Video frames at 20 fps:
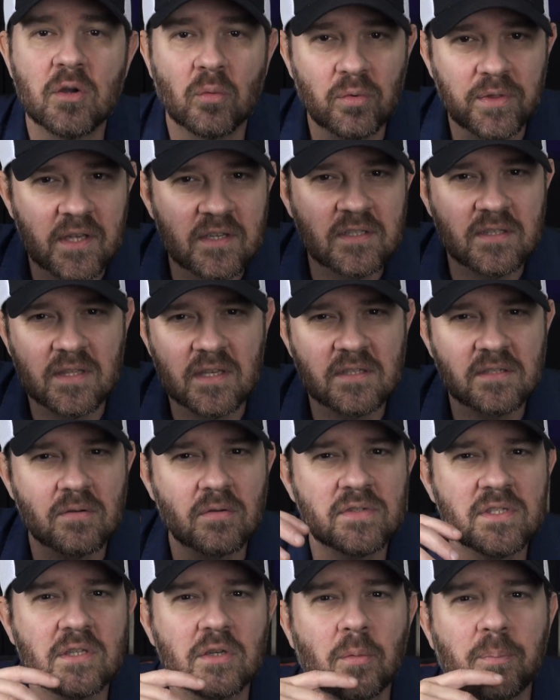So this
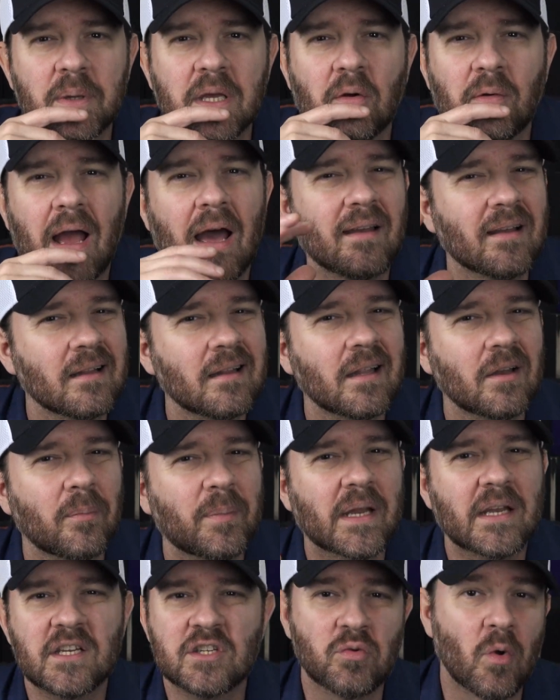will still be around a little
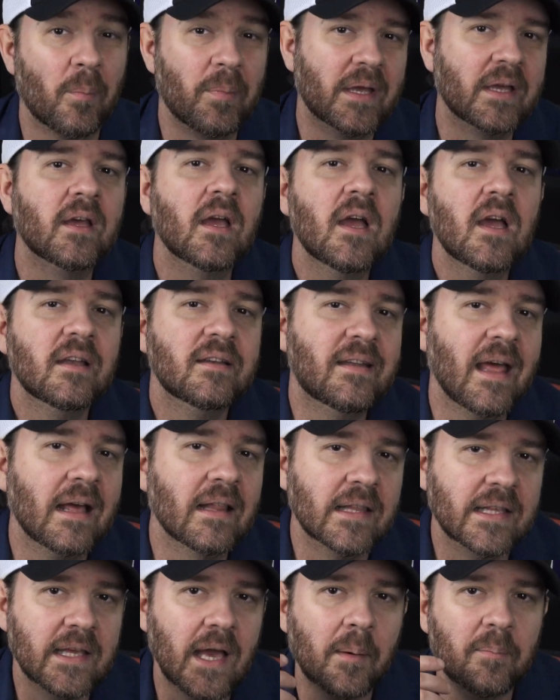bit. It just won't be
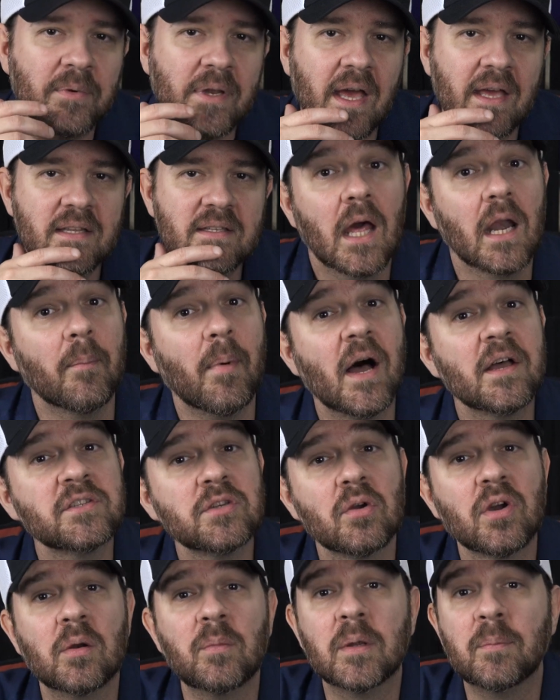daily updates. And I'm
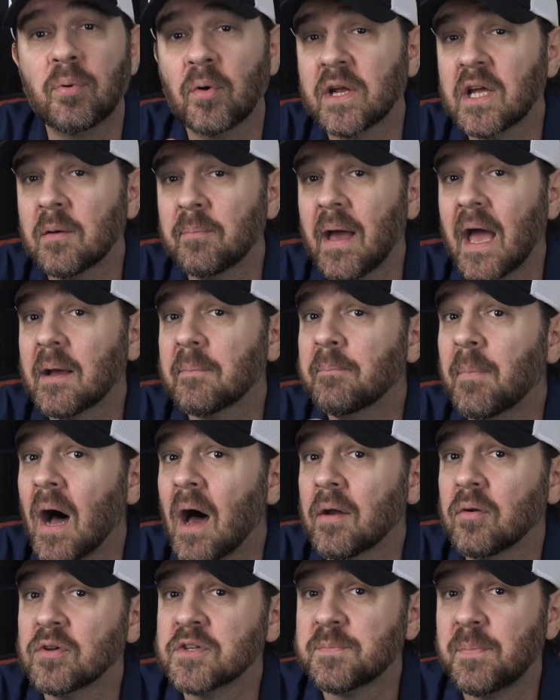also going to be bringing back
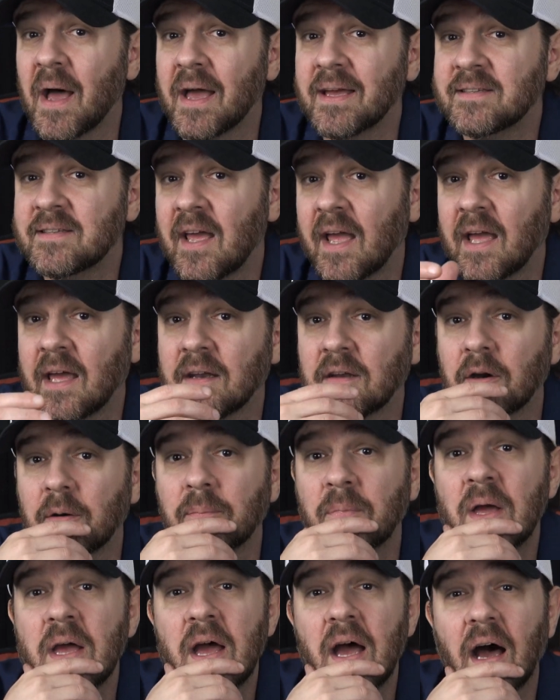models by
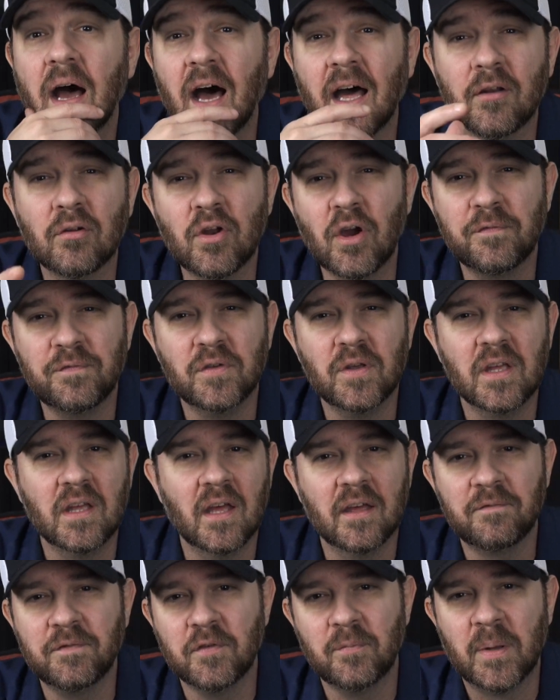Tandem. I don't know
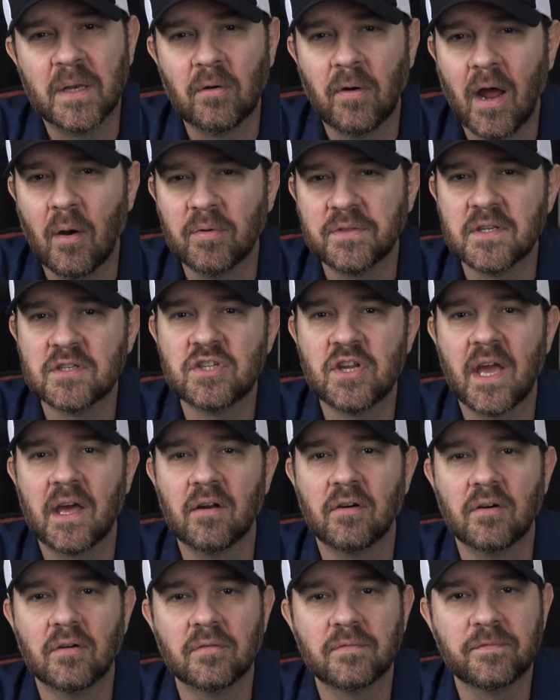if you've been around with the
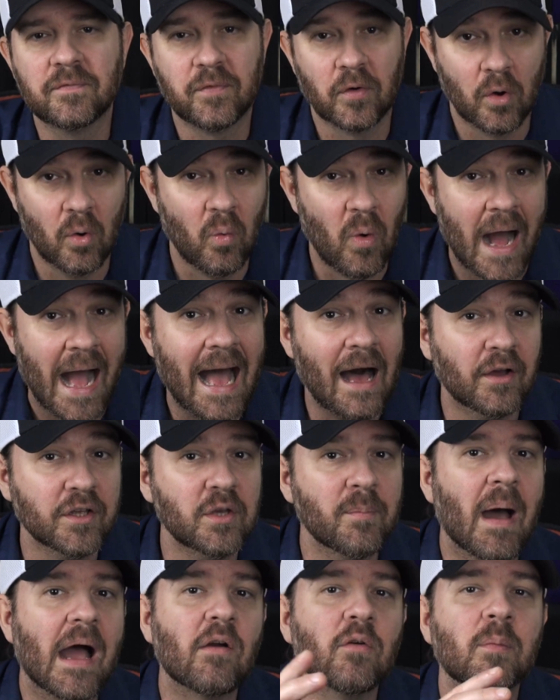channel for a while,
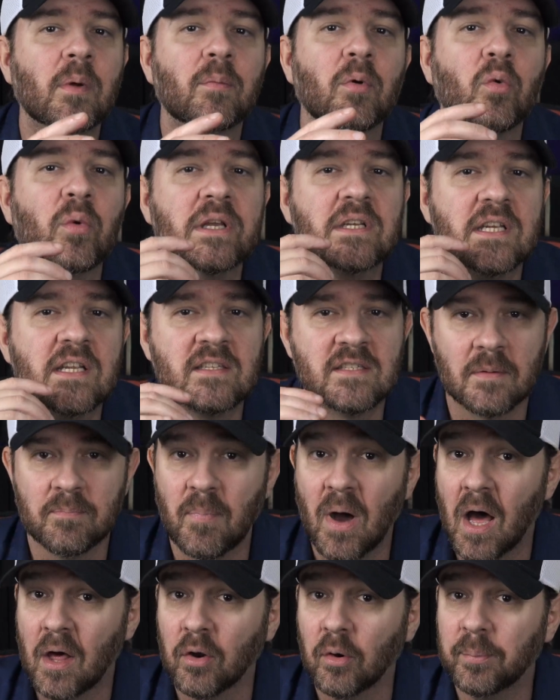you might remember we did some
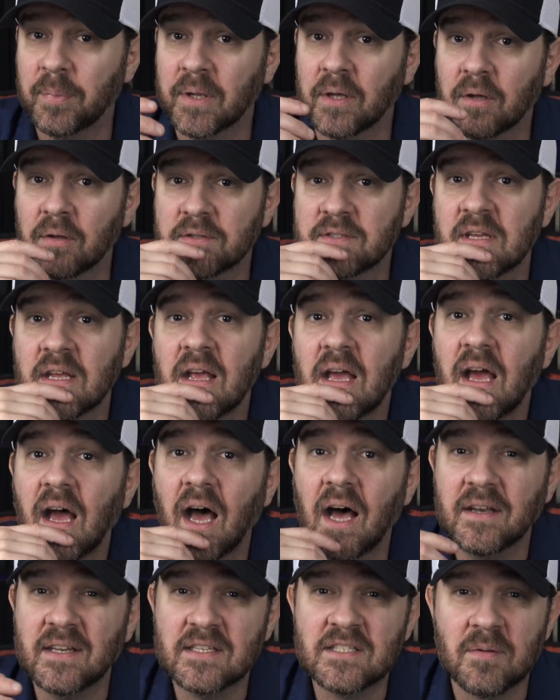model builds,
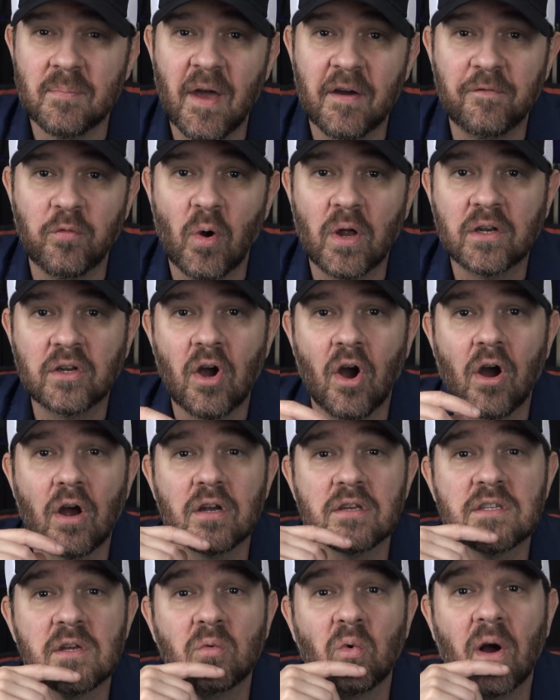did some F1
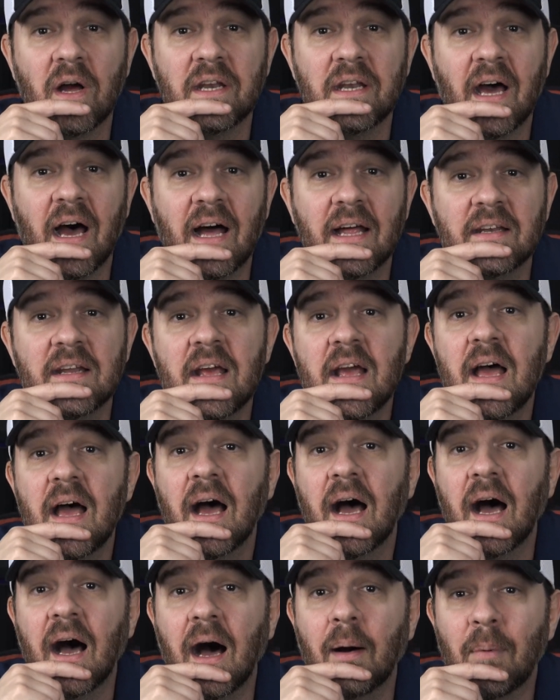cars and whatnot.
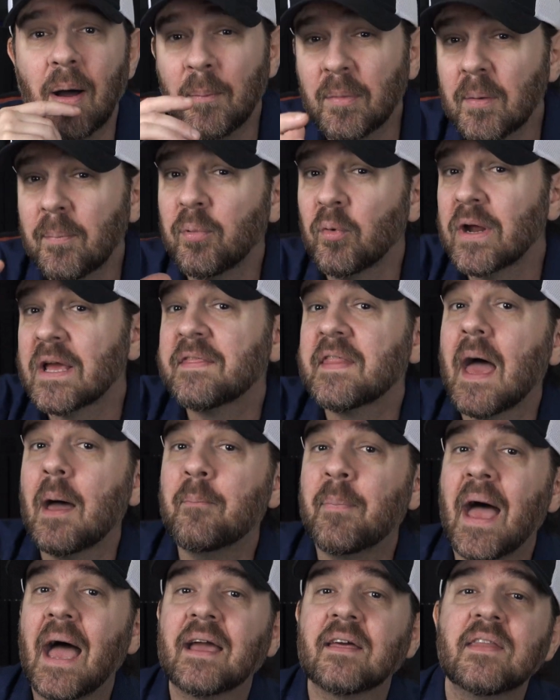I'm going to bring
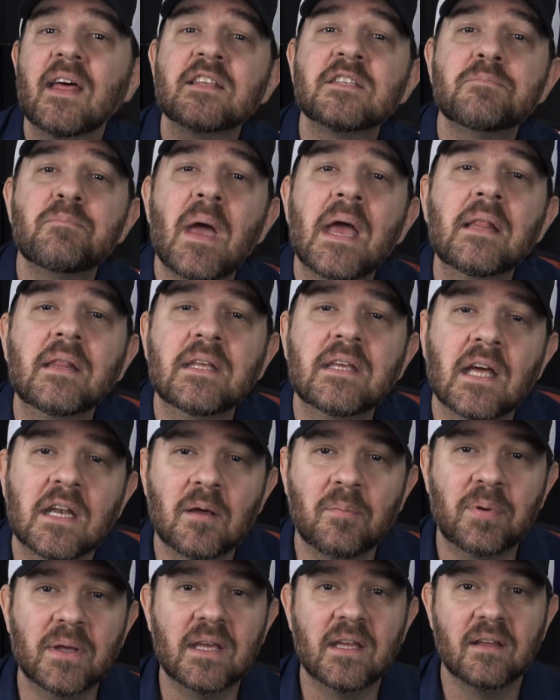that back, and that's mainly going
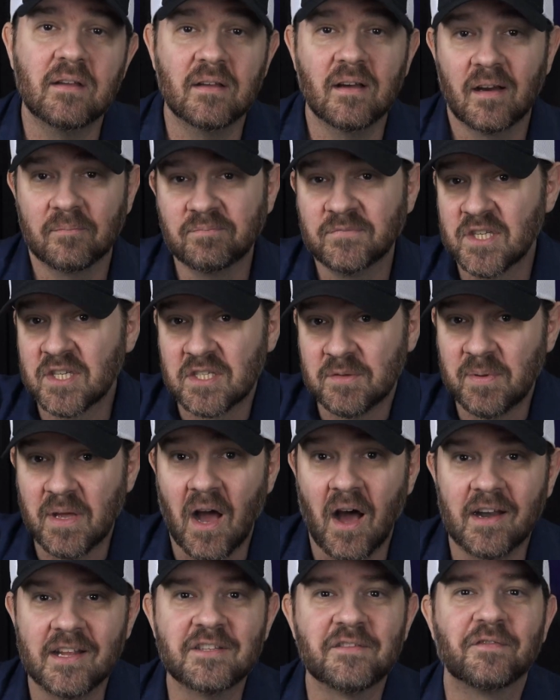to be, just to be
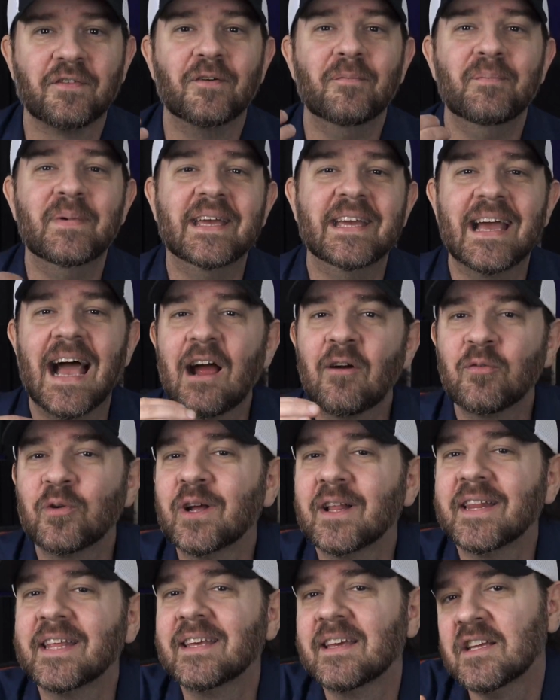honest, for me. I
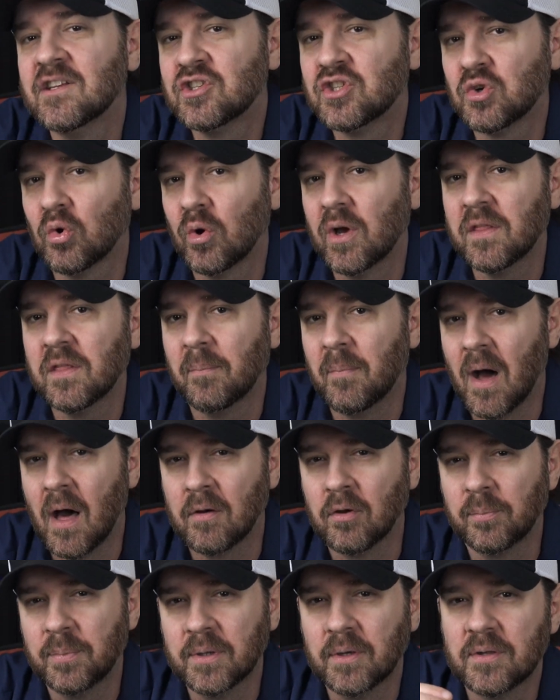really enjoy the
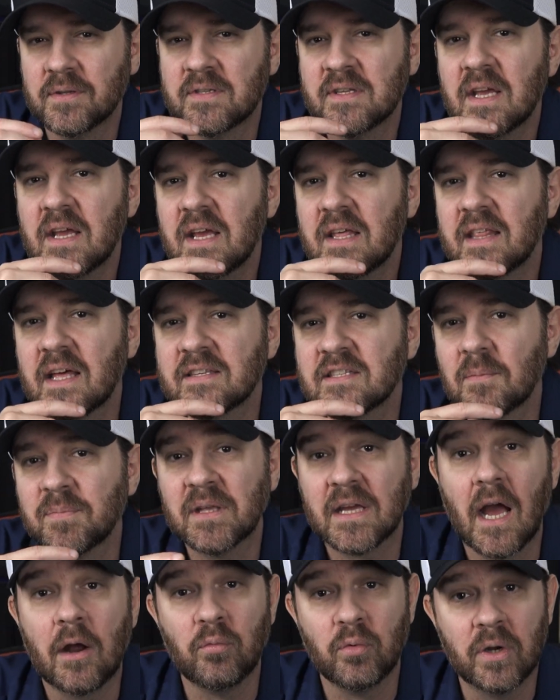model builds. That's
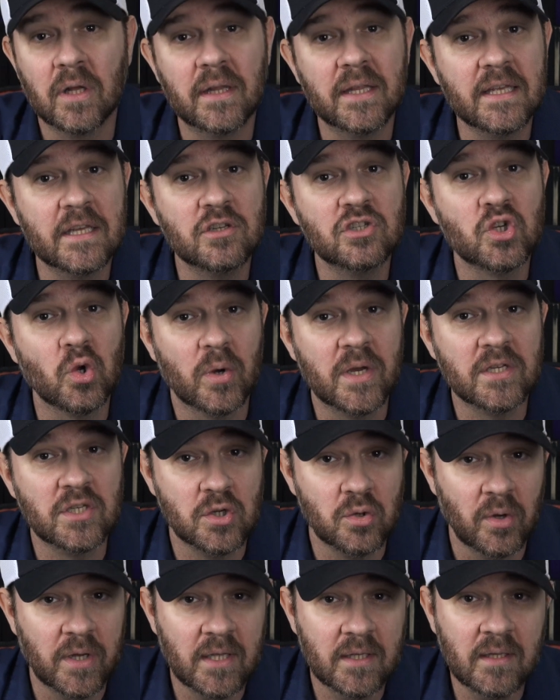something I really enjoy
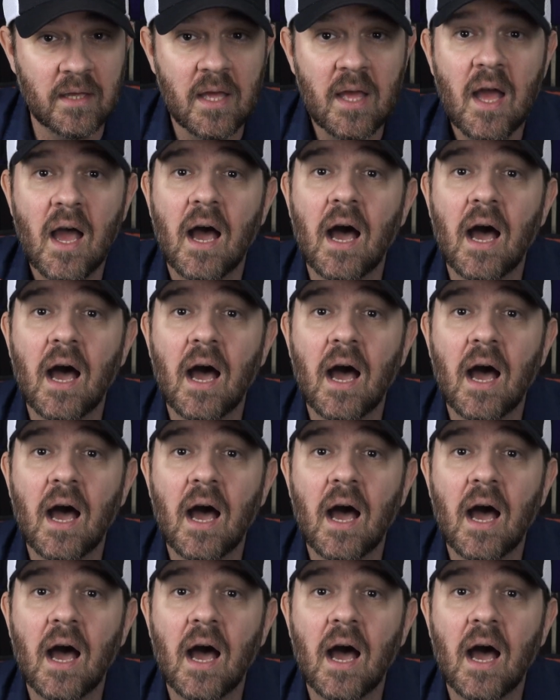doing.